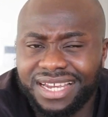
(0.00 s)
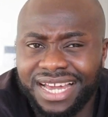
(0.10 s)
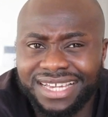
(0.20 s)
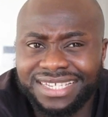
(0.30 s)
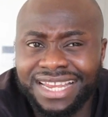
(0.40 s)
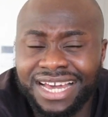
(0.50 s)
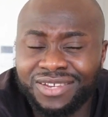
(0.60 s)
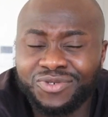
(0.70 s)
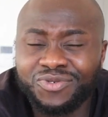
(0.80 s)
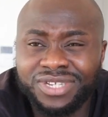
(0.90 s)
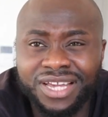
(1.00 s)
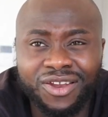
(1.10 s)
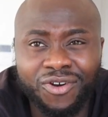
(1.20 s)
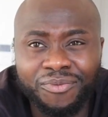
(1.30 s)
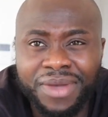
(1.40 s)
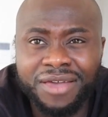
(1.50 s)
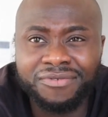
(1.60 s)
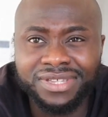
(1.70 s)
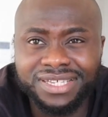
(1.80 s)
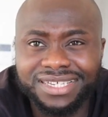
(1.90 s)
like I said, I do see a lot of
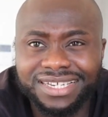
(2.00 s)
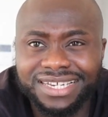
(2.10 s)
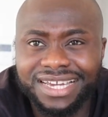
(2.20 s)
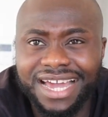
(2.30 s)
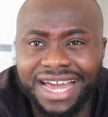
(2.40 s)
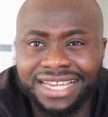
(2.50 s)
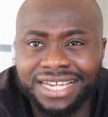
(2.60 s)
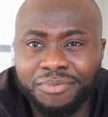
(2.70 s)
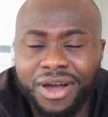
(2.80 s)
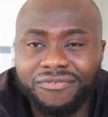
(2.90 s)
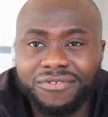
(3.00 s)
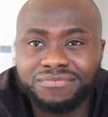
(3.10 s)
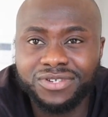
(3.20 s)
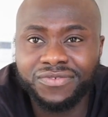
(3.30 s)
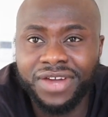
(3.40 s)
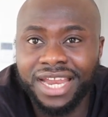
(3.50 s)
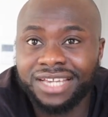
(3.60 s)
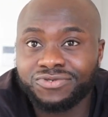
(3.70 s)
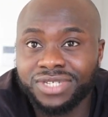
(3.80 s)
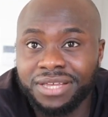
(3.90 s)
parents, and apart from just
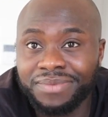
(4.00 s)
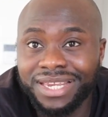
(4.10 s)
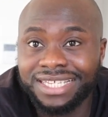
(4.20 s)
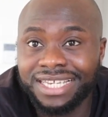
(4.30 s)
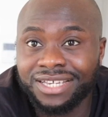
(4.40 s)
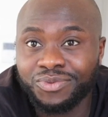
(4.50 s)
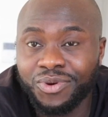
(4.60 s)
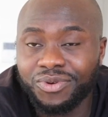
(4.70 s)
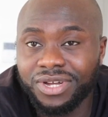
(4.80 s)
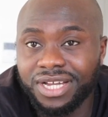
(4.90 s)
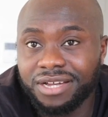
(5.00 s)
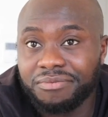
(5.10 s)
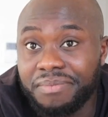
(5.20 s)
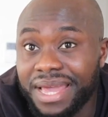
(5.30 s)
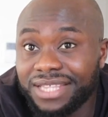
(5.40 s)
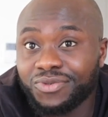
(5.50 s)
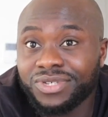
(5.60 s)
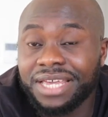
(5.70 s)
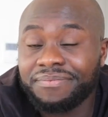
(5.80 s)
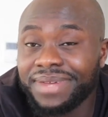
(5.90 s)
financial stability as well, mental
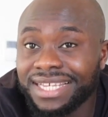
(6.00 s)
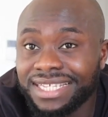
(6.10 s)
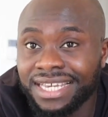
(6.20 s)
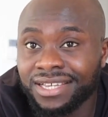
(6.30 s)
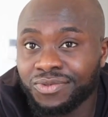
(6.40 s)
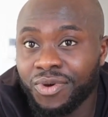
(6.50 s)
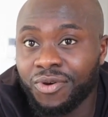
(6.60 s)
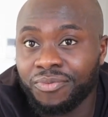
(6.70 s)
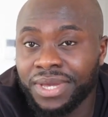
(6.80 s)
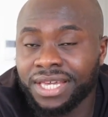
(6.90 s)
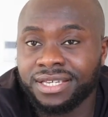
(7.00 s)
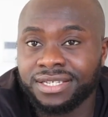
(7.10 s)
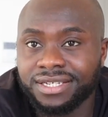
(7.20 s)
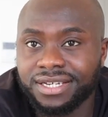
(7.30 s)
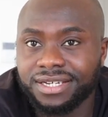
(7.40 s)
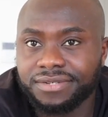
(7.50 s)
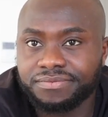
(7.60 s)
stability as well, because